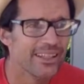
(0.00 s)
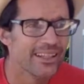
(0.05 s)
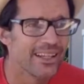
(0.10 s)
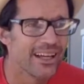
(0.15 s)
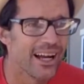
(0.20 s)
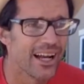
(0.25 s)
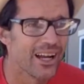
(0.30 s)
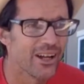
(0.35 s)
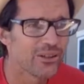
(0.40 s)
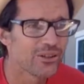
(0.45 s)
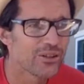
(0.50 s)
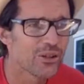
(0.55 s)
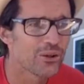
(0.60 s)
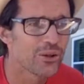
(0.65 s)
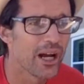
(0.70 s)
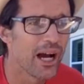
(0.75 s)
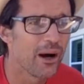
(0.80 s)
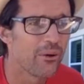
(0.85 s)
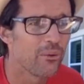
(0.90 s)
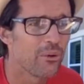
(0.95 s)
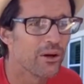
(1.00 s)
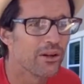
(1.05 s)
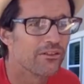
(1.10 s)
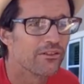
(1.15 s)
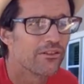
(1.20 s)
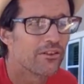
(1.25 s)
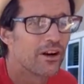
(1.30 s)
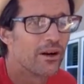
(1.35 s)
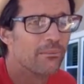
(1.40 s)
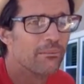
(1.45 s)
I also got one
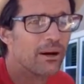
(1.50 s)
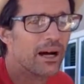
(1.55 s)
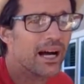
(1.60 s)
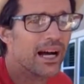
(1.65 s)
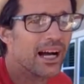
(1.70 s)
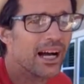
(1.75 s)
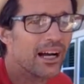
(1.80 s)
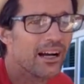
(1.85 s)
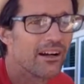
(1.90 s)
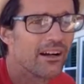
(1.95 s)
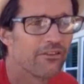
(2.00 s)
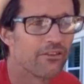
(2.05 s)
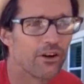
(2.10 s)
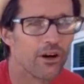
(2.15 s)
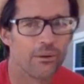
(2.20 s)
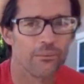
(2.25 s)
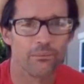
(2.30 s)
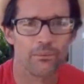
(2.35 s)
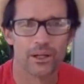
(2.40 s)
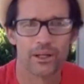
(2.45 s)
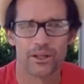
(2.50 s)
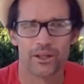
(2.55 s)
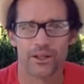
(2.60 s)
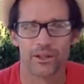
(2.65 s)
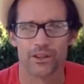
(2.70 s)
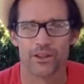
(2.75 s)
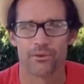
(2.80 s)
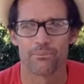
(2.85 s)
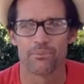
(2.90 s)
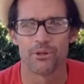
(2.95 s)
from
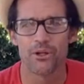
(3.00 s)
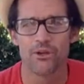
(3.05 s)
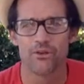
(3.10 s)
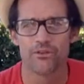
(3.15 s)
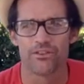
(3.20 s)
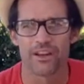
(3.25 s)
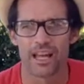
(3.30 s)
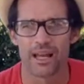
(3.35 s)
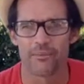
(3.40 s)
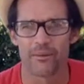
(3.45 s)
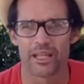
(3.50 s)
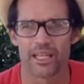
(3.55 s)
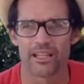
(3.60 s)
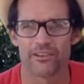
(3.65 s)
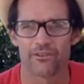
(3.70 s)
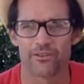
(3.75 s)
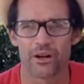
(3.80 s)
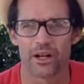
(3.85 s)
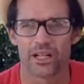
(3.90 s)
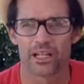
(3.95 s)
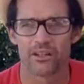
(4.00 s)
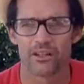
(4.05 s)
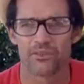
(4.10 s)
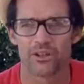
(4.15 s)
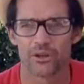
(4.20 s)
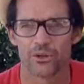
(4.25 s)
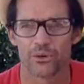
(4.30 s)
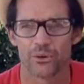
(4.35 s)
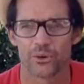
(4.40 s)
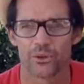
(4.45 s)
the Pugh family in
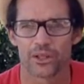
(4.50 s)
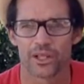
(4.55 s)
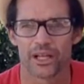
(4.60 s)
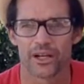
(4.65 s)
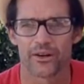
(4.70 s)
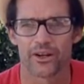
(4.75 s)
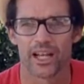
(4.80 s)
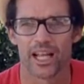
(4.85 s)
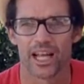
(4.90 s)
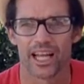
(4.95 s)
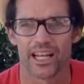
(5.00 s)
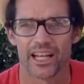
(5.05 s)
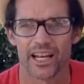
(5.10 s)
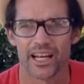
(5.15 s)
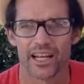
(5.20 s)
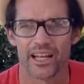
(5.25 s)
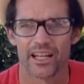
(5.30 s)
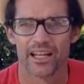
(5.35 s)
Franklinville, North Carolina.